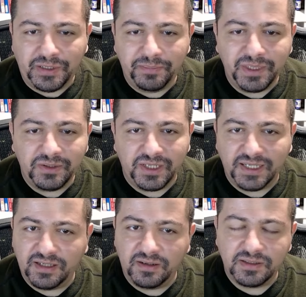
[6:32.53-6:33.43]
three billion
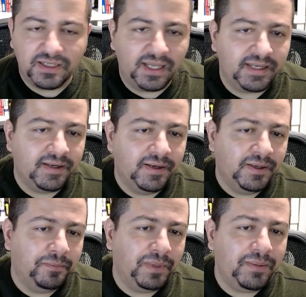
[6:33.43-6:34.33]
dollars, it looks like,
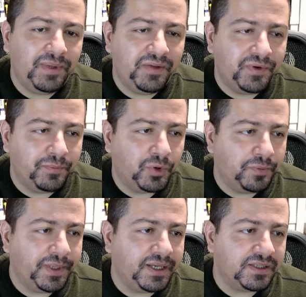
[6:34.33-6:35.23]
maybe even more
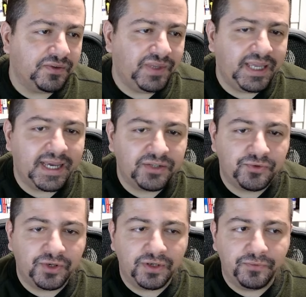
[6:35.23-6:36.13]
because of the
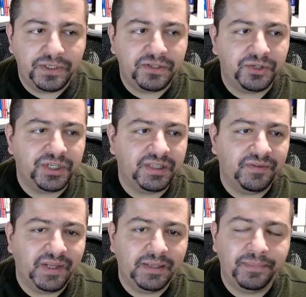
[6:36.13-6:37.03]
extra research and
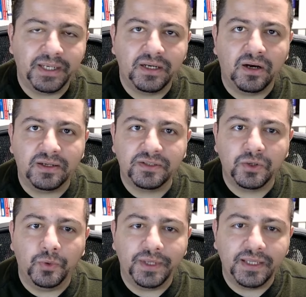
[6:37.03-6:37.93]
development cost
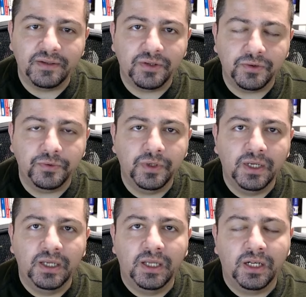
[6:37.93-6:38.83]
going into
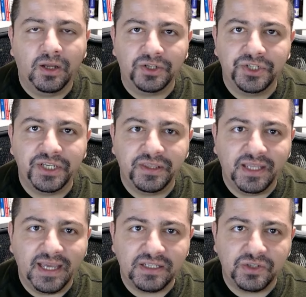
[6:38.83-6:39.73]
launching
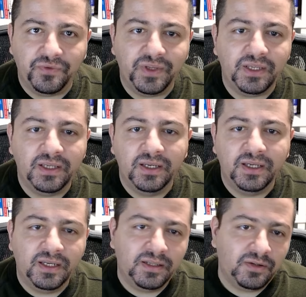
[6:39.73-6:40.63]
the S U V
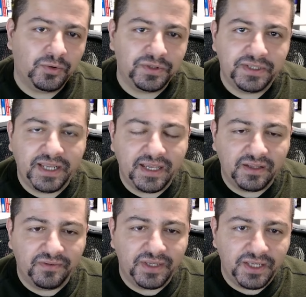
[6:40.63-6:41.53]
towards the
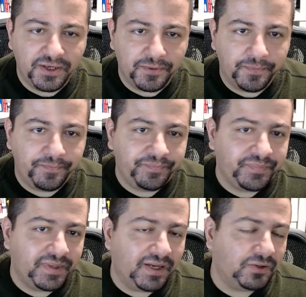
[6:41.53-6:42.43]
end of the year.
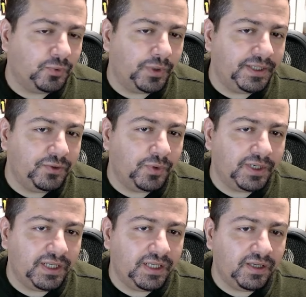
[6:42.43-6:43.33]
Now, twenty
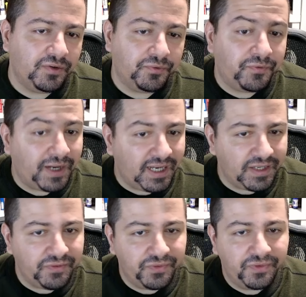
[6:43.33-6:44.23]

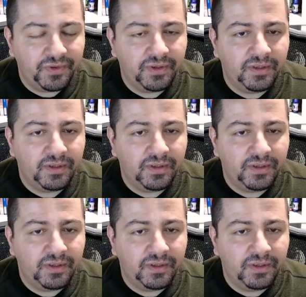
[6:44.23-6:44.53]
twenty-five